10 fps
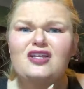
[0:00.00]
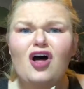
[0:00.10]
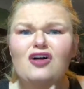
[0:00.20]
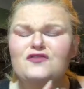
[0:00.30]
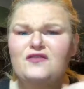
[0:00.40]

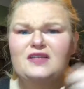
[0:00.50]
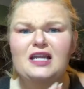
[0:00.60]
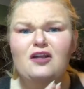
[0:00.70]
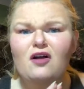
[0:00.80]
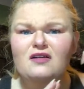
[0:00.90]

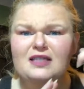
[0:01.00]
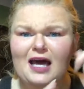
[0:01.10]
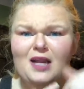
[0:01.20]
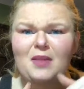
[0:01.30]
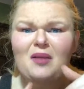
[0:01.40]
$15
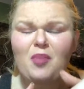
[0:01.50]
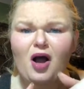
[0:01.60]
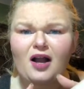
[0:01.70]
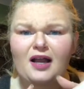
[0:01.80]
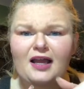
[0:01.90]
out of my
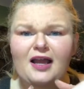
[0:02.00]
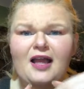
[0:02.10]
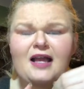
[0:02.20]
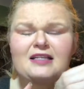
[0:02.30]
pocket